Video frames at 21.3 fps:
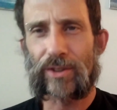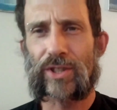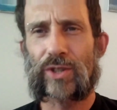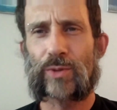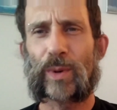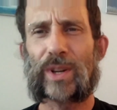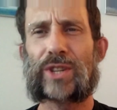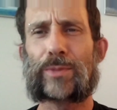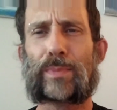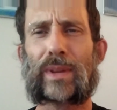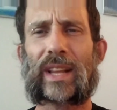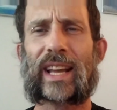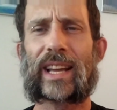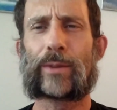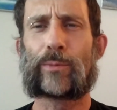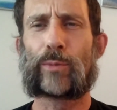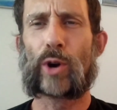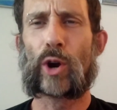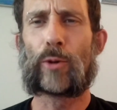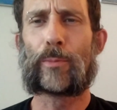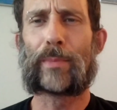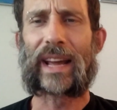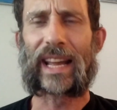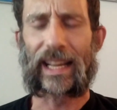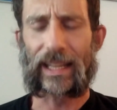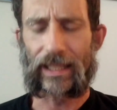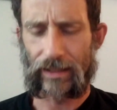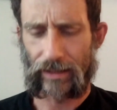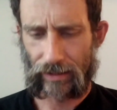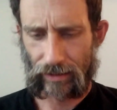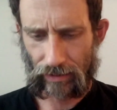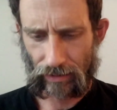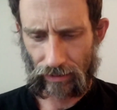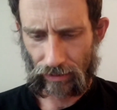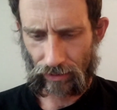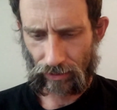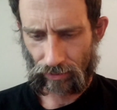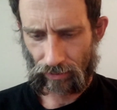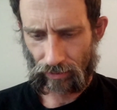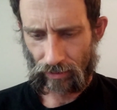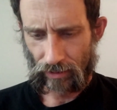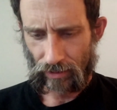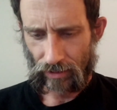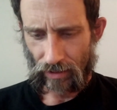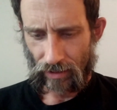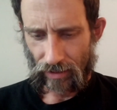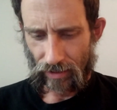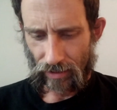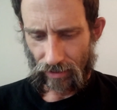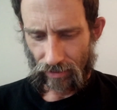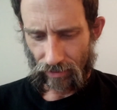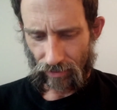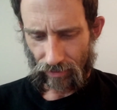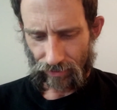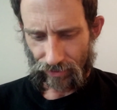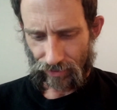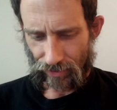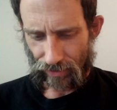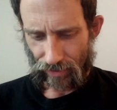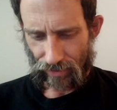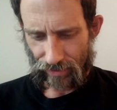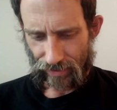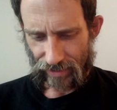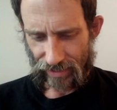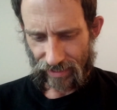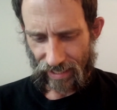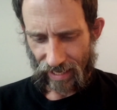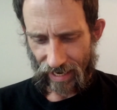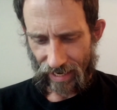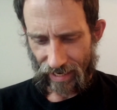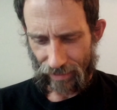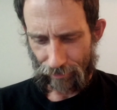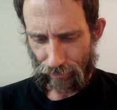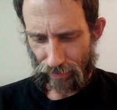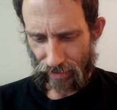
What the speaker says: Switchblade Romance, also known as that.